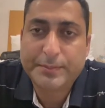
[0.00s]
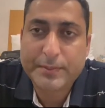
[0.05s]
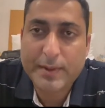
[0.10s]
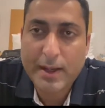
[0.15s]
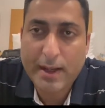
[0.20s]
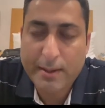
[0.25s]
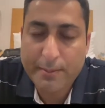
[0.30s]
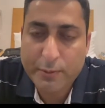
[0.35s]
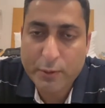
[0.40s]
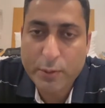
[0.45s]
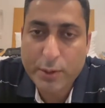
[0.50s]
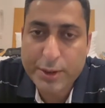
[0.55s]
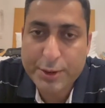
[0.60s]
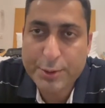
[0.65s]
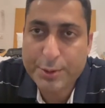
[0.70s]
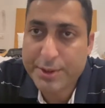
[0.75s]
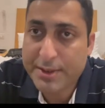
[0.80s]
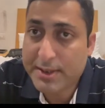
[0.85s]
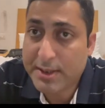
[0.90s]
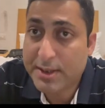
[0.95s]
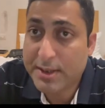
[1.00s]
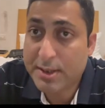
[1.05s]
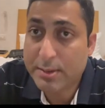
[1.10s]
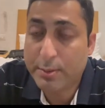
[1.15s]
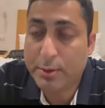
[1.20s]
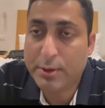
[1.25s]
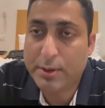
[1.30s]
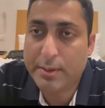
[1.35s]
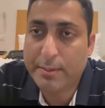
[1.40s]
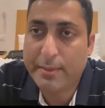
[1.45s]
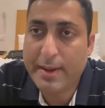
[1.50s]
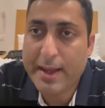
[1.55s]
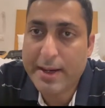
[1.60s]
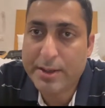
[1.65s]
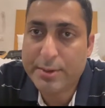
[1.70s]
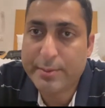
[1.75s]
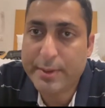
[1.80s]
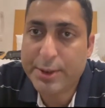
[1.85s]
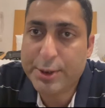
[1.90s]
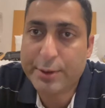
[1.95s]
I am going to discuss about the
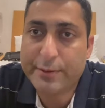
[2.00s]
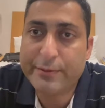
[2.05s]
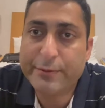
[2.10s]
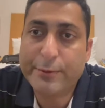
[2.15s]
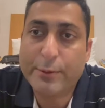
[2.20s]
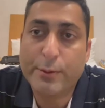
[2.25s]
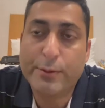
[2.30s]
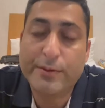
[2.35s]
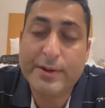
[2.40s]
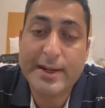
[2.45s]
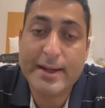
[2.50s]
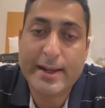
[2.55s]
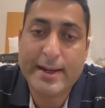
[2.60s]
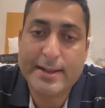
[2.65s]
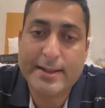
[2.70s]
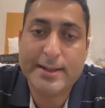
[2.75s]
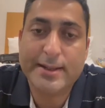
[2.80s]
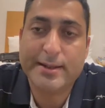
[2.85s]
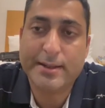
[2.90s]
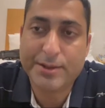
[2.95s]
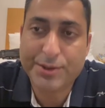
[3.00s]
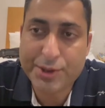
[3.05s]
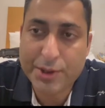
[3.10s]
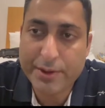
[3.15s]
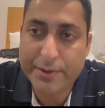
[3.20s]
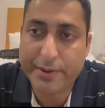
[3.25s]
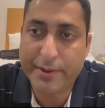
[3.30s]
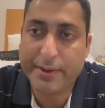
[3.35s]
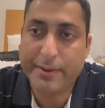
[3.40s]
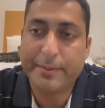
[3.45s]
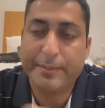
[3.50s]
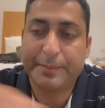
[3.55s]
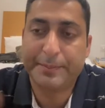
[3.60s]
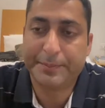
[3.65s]
management of COVID-19 in children.